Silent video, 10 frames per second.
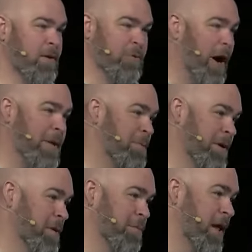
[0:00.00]
gripe and
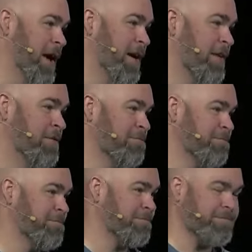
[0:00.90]
complain.
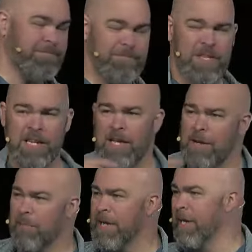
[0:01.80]

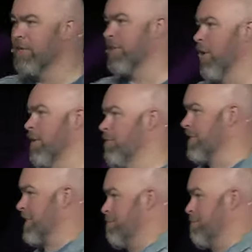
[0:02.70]
Many years ago, there was this